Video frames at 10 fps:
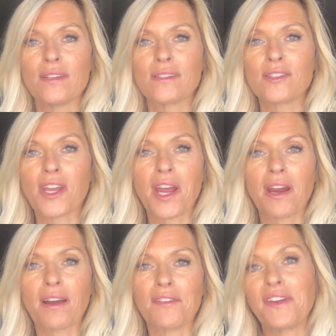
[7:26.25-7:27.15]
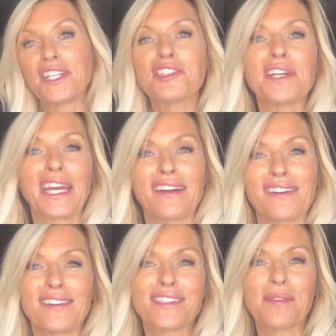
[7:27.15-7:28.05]
share a victory
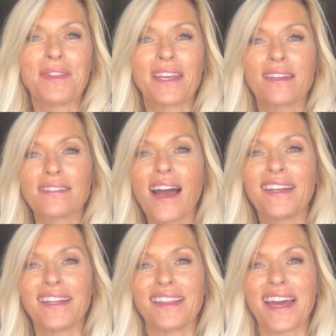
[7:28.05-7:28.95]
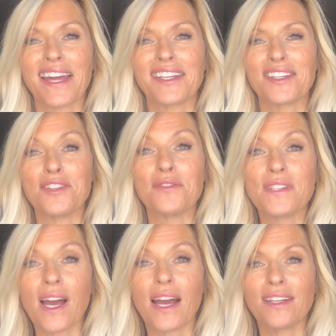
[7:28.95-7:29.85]
or something exciting that you've
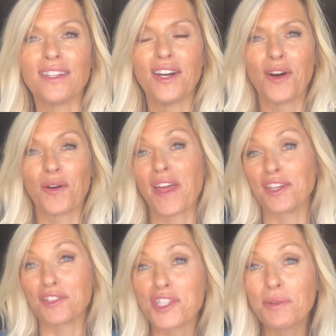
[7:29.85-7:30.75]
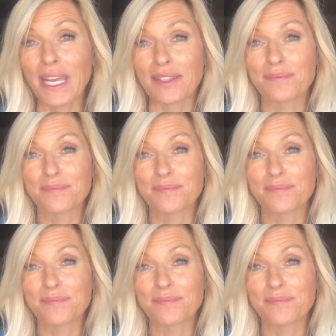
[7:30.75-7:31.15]
done or that you're doing.